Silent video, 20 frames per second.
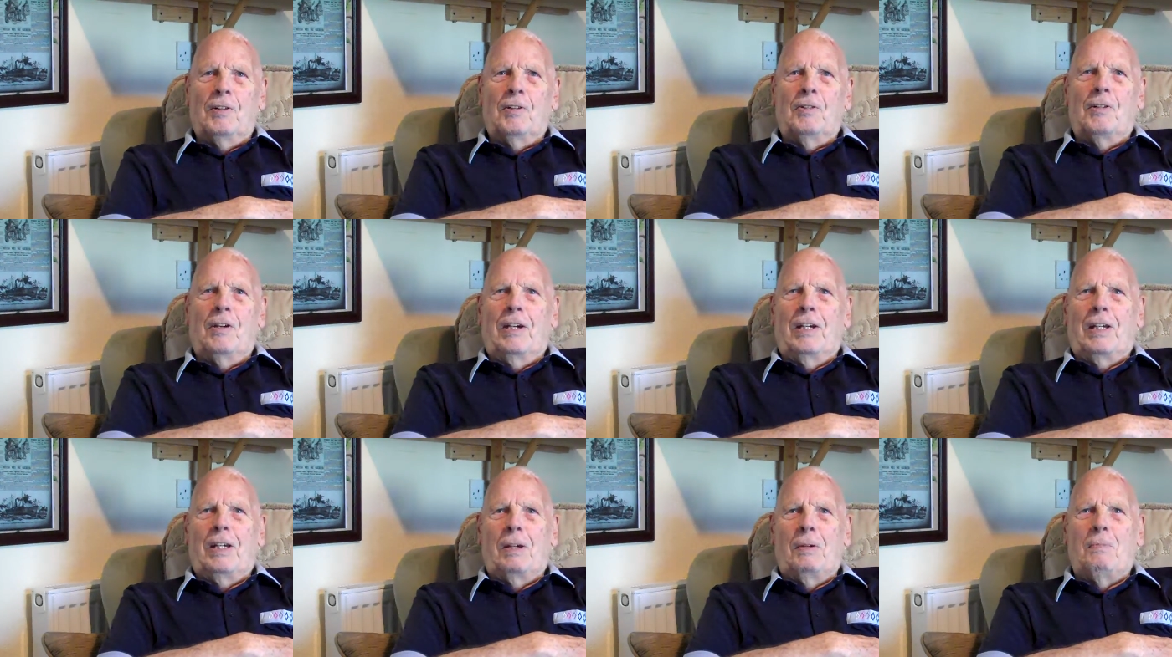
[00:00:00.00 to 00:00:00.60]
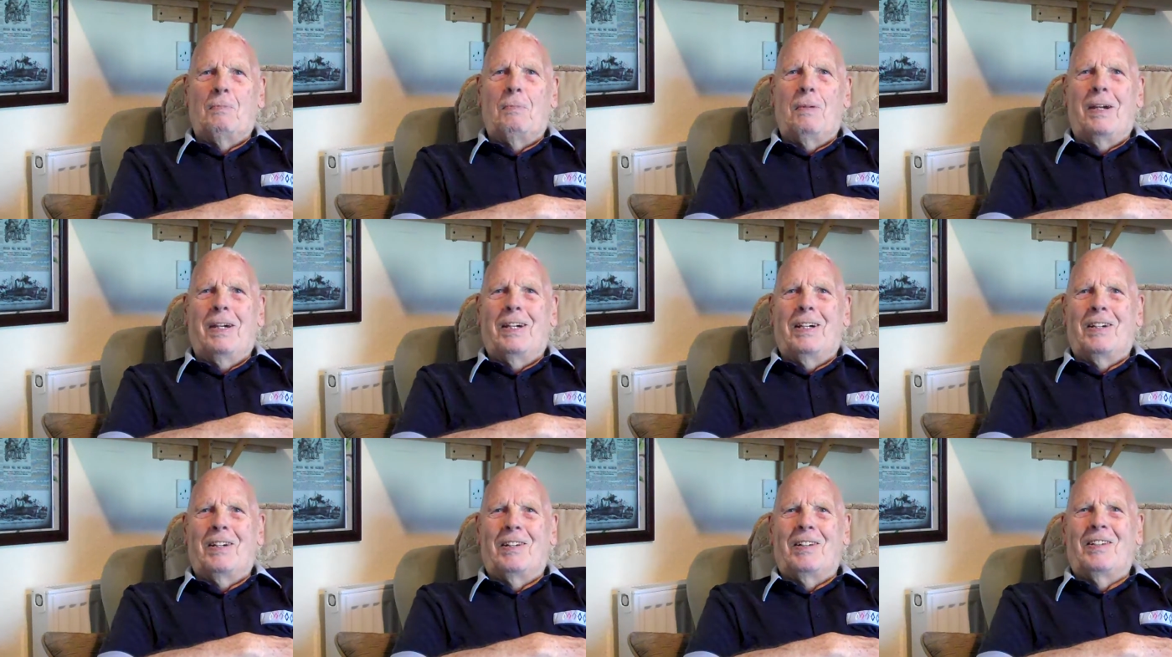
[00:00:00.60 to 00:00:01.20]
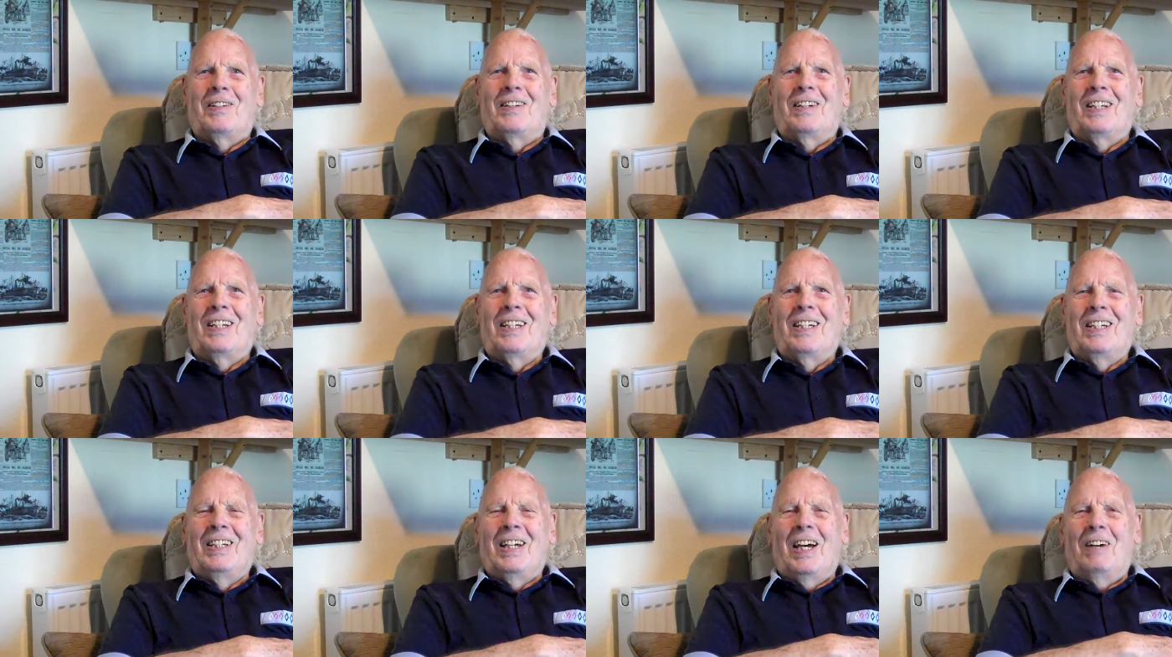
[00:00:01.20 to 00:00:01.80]
drinking beer and
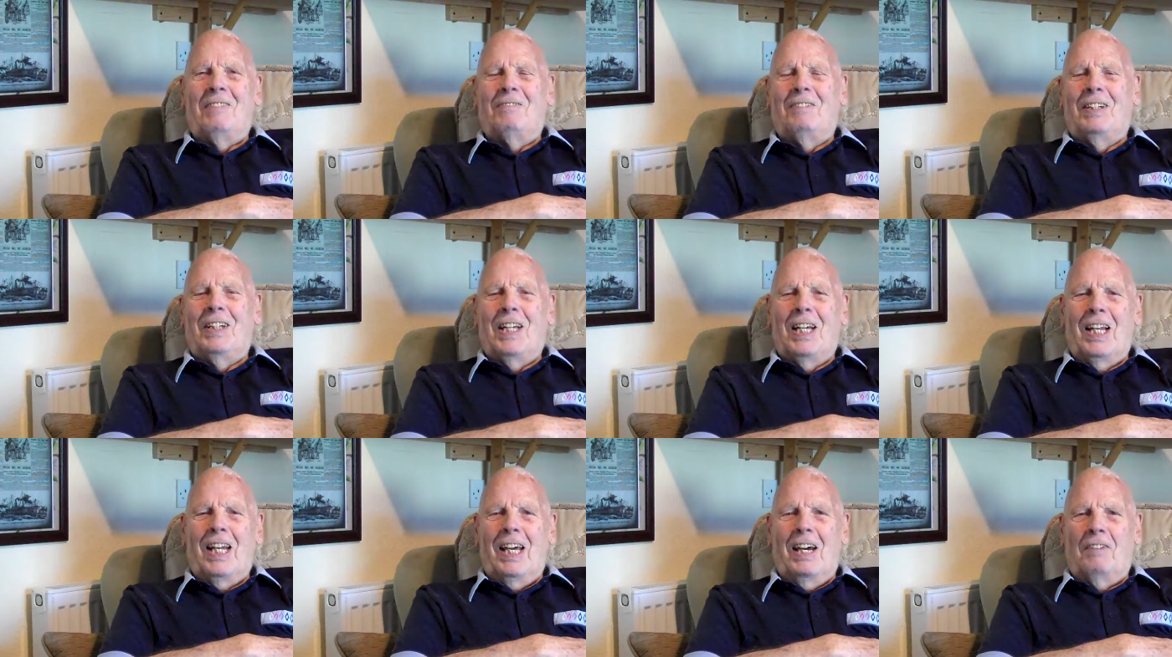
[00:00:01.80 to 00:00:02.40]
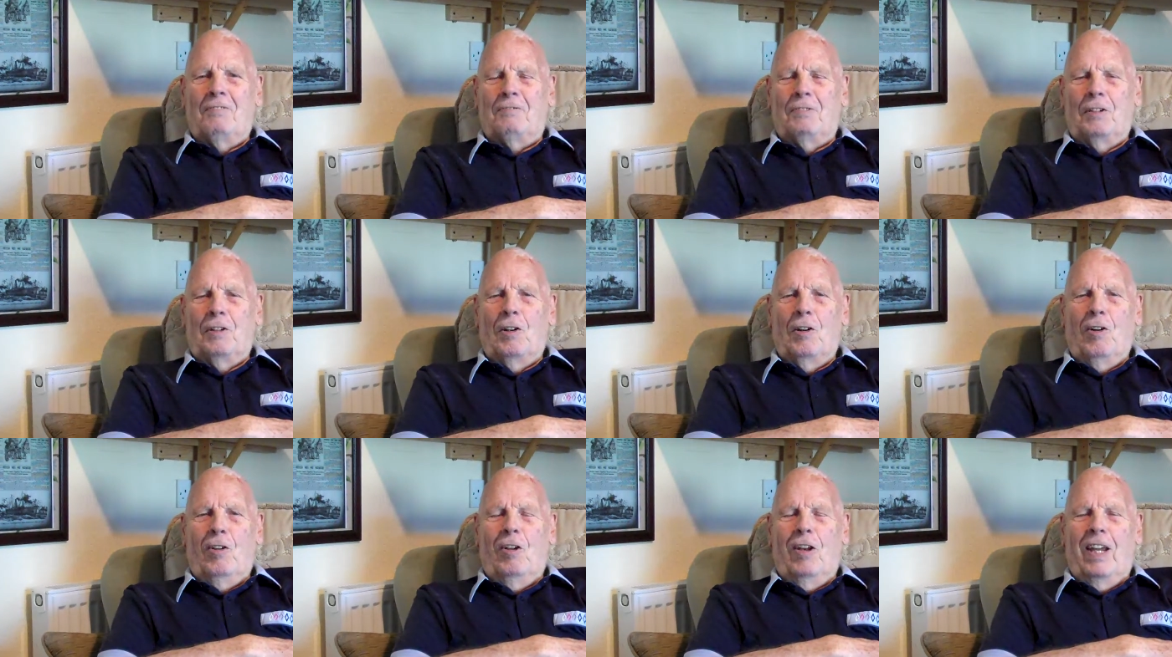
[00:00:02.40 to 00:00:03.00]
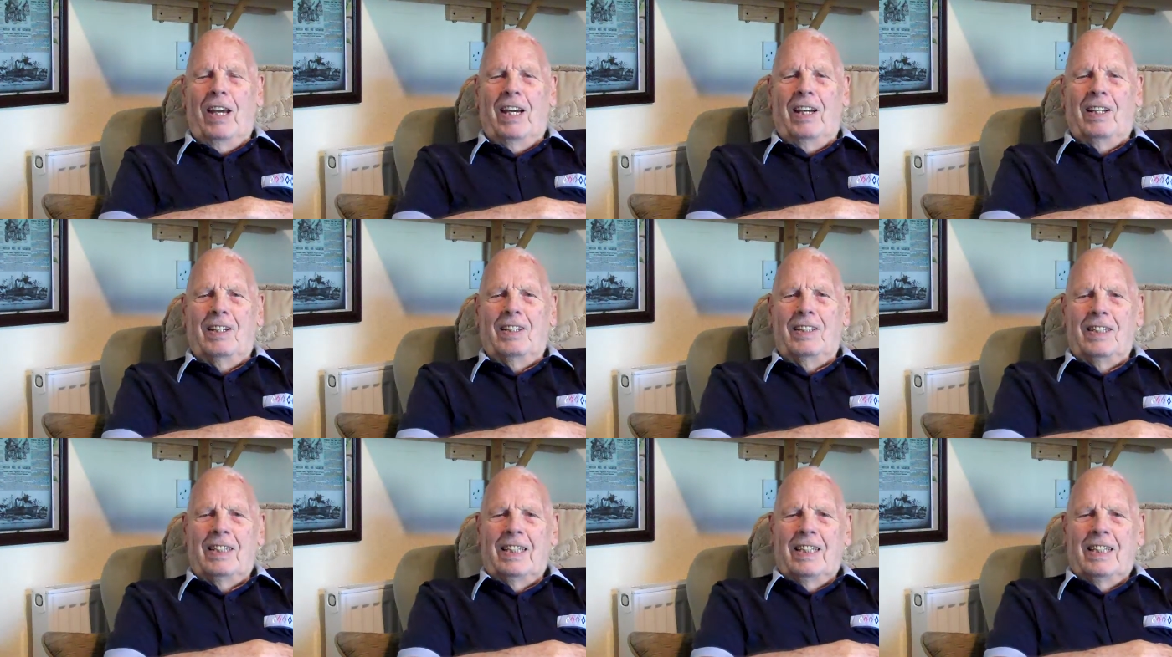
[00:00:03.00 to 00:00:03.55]
having a laugh and all that.